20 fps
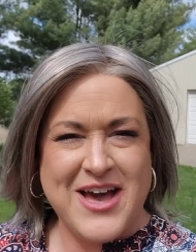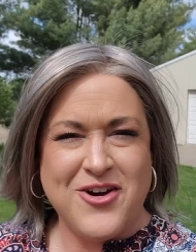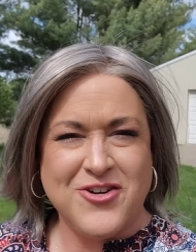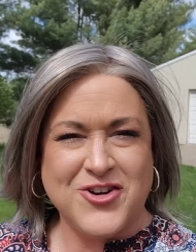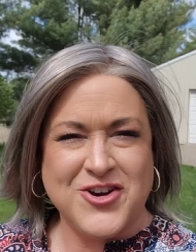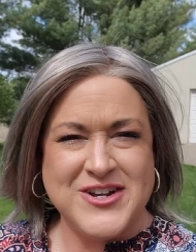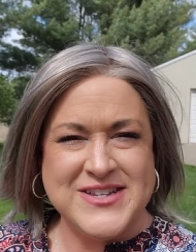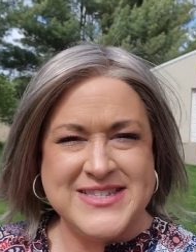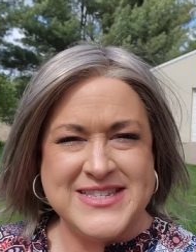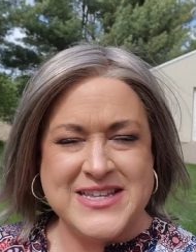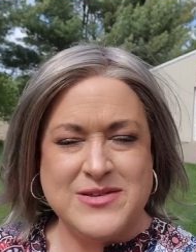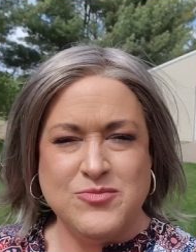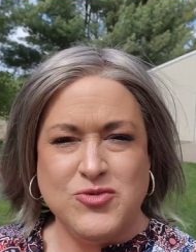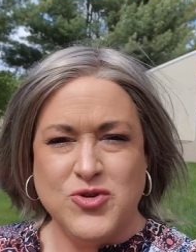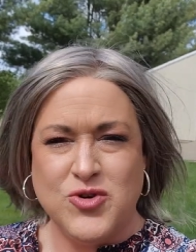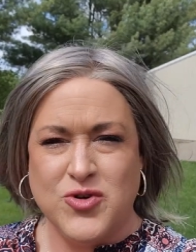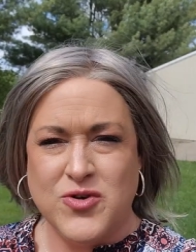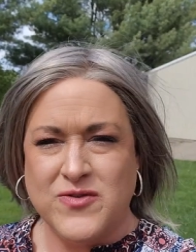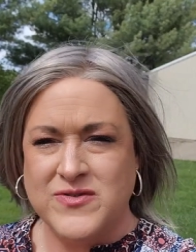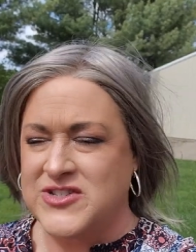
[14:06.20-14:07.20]
how Kristi
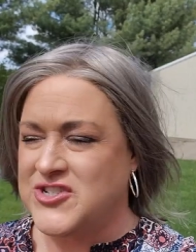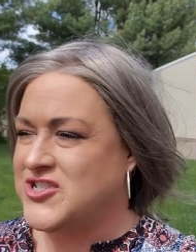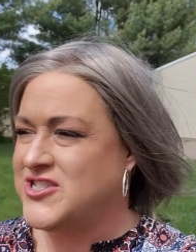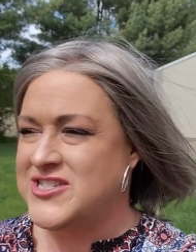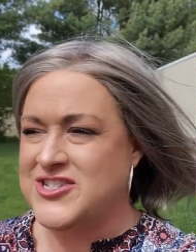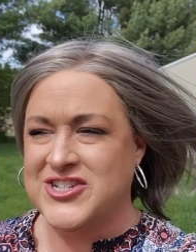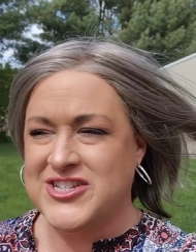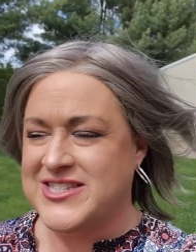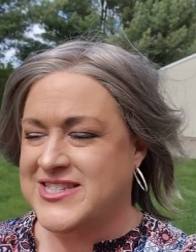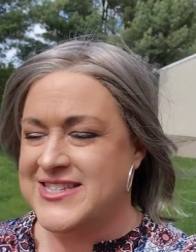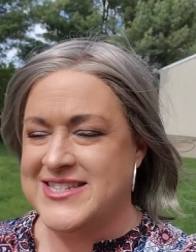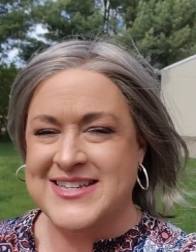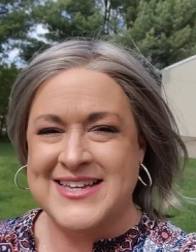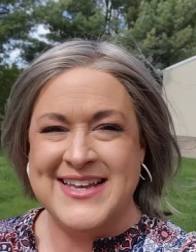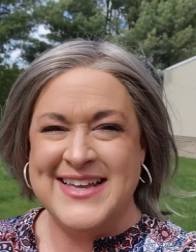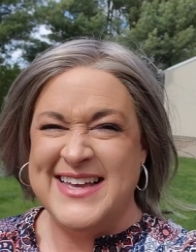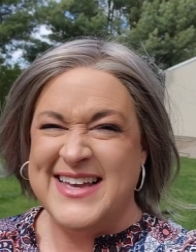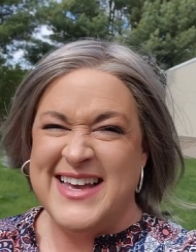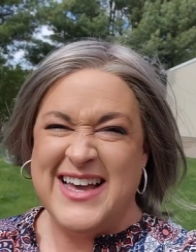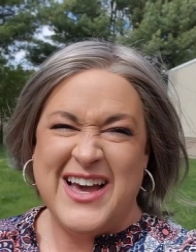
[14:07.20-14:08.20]
moves. She's just
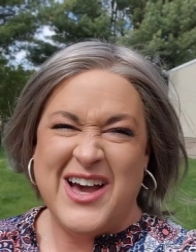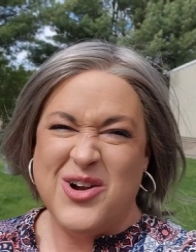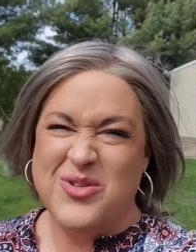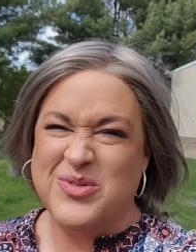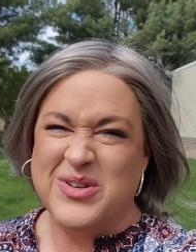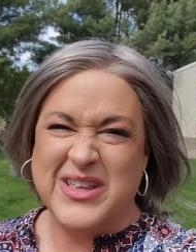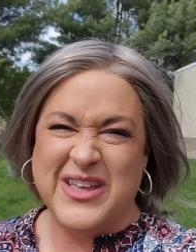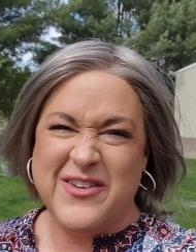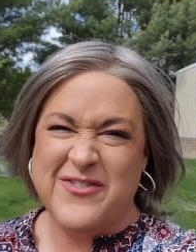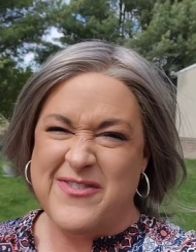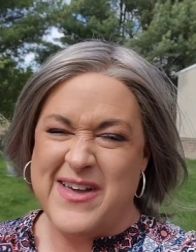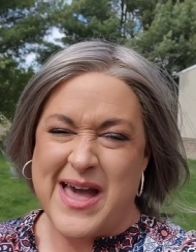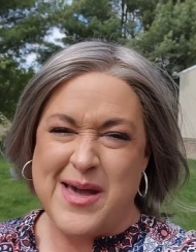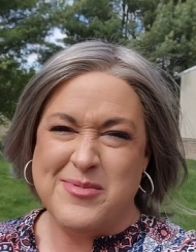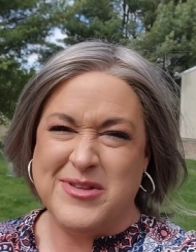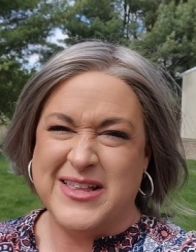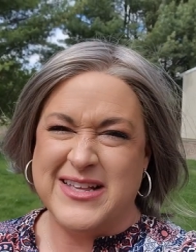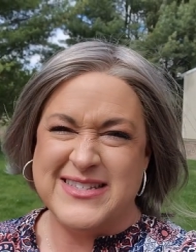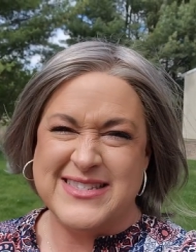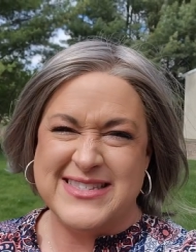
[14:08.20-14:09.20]
a really
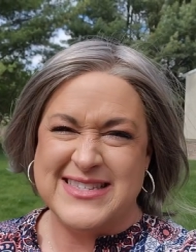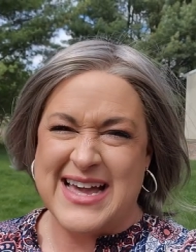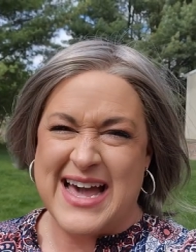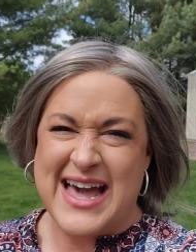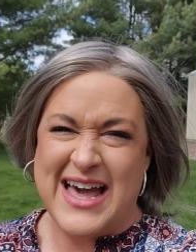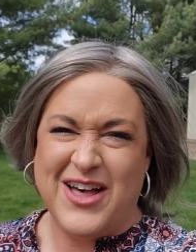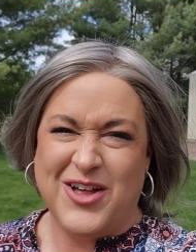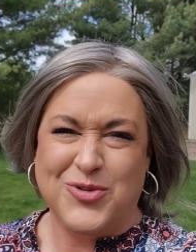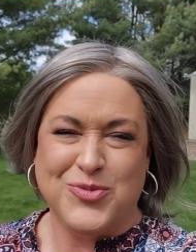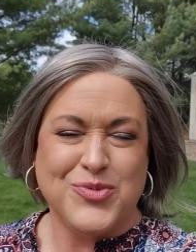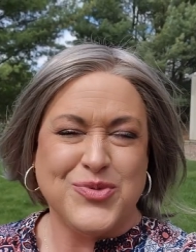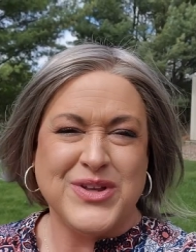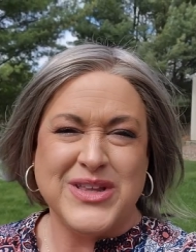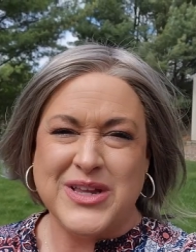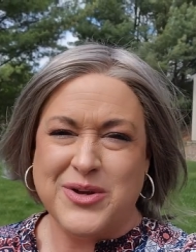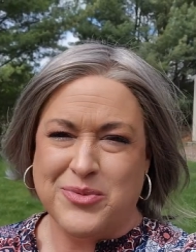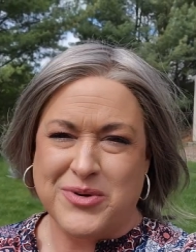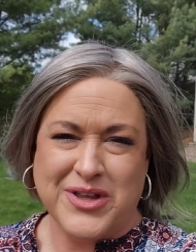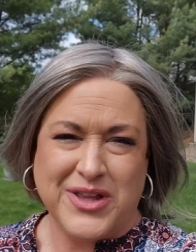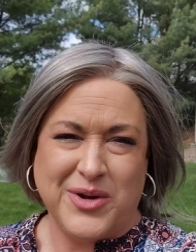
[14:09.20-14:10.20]
fabulous style,
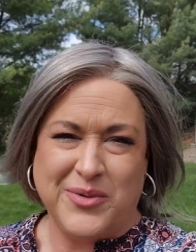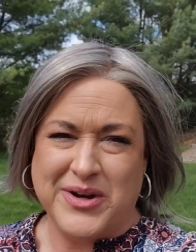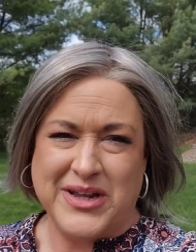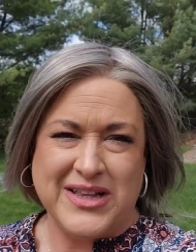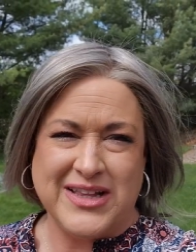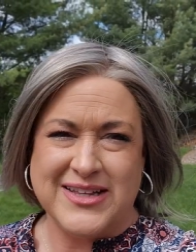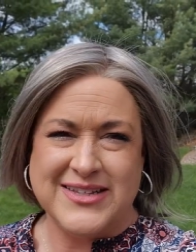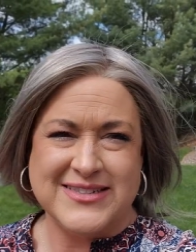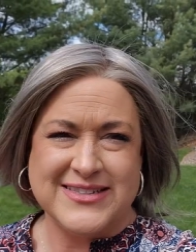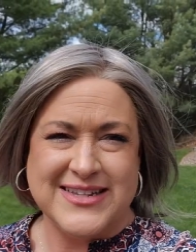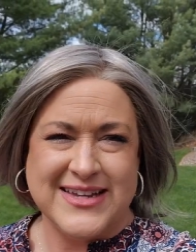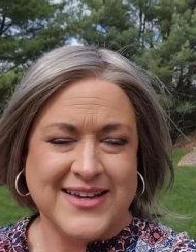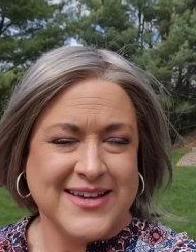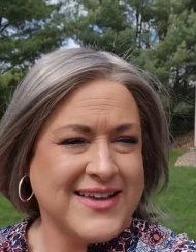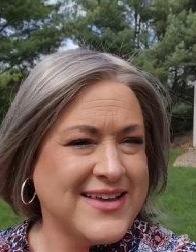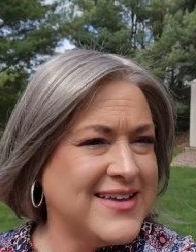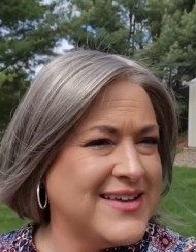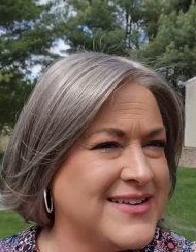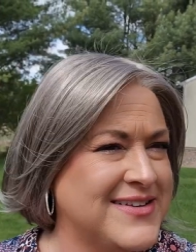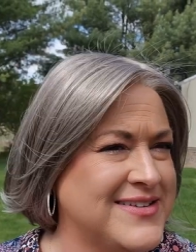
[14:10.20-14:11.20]
really, really realistic.